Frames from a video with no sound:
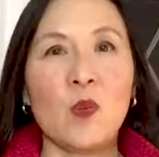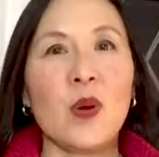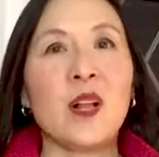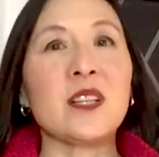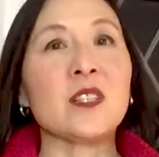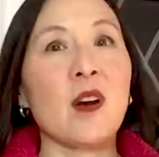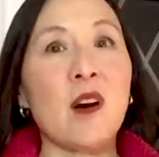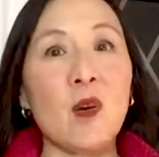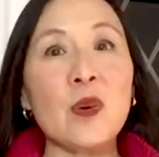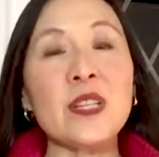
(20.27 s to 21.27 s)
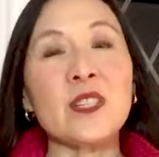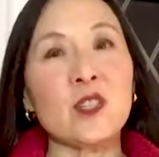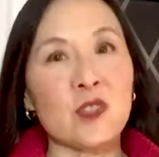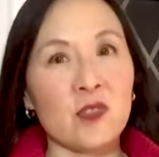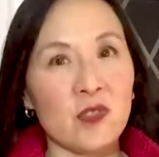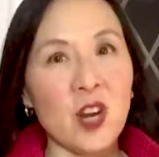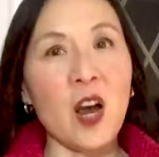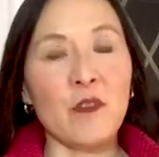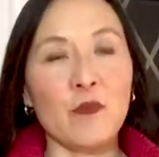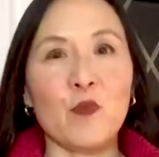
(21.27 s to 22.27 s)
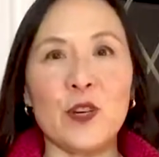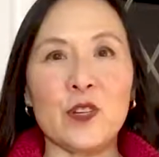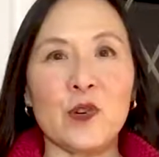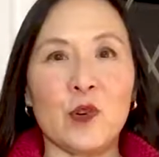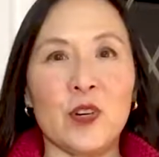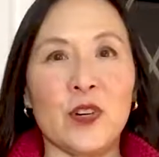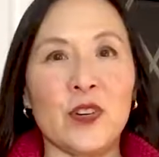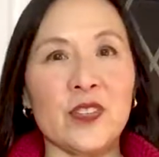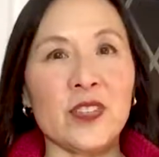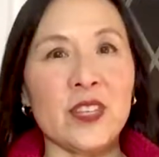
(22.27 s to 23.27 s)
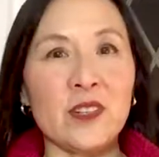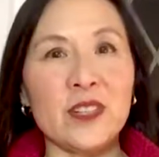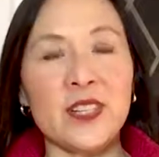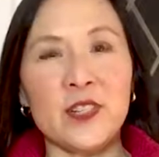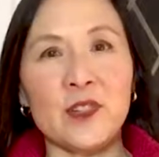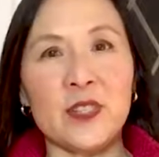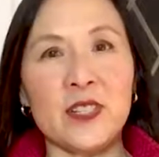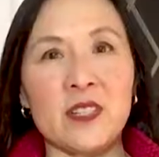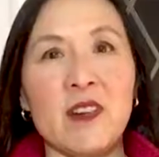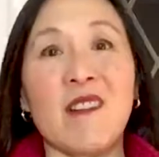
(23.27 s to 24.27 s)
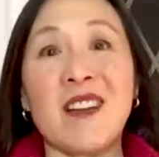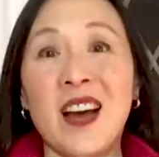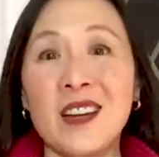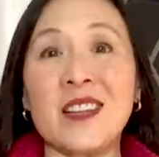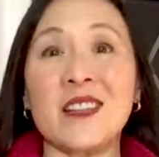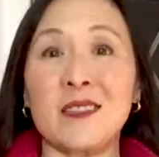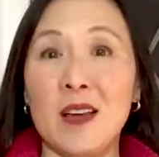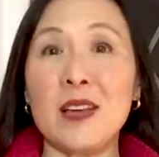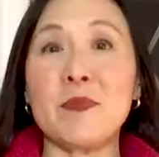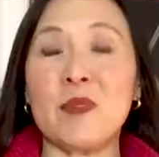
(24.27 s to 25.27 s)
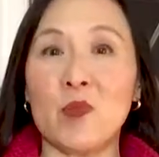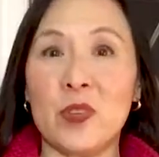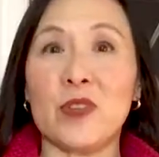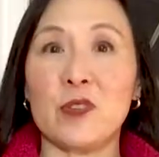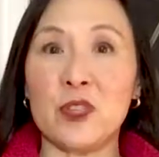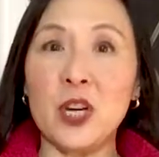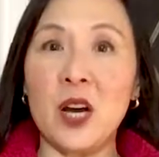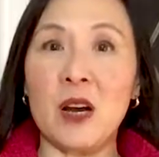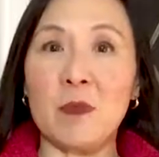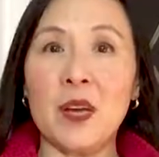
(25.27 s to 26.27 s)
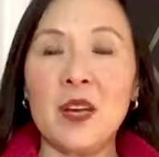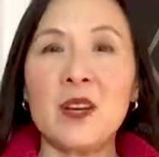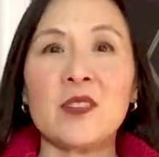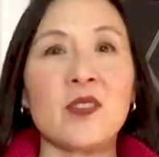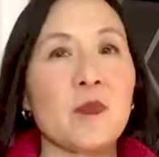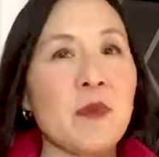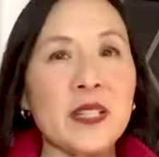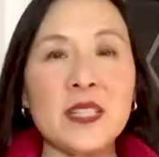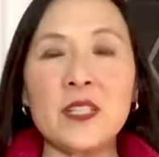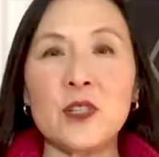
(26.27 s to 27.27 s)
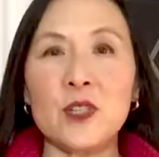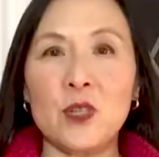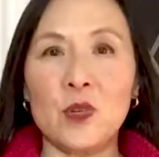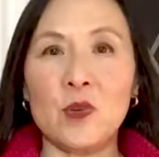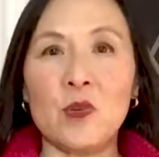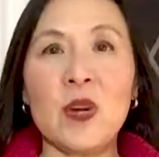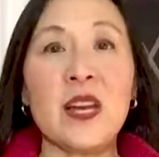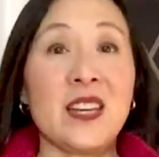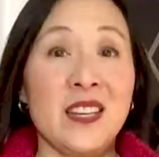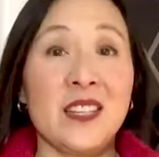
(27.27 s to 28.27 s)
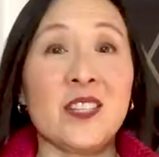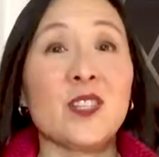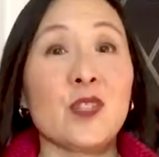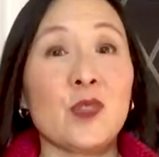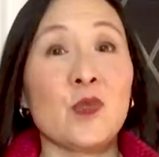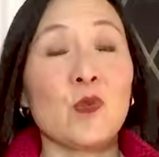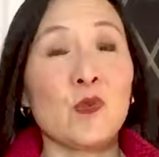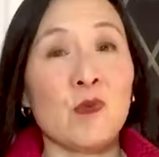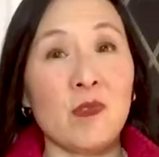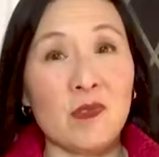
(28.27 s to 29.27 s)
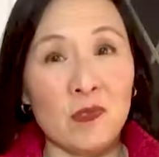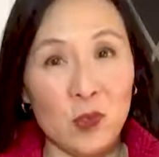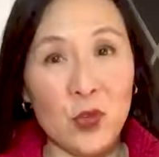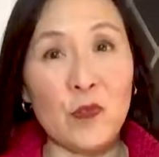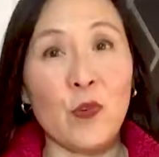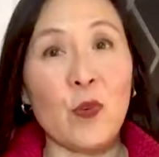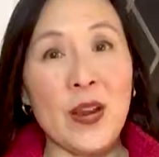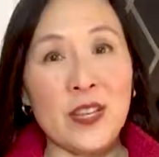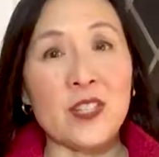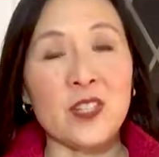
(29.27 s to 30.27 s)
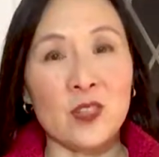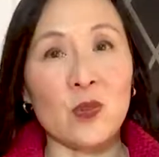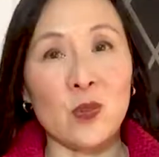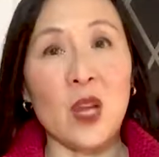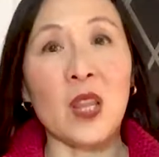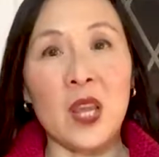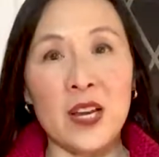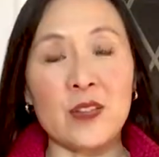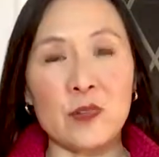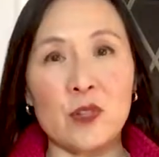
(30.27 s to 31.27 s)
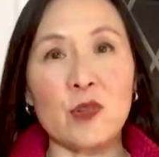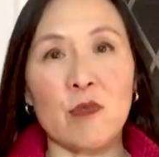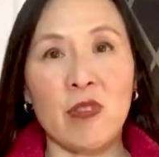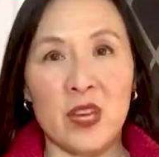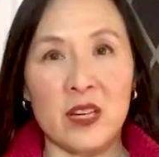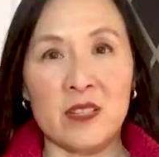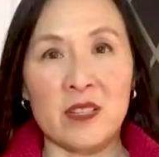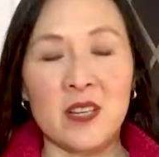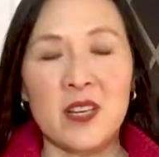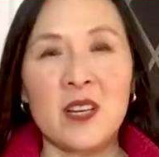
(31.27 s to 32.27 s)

Well, it's always tough when your skills and interests are not in alignment with your job. So the best thing to do is to look for ways to align those two things.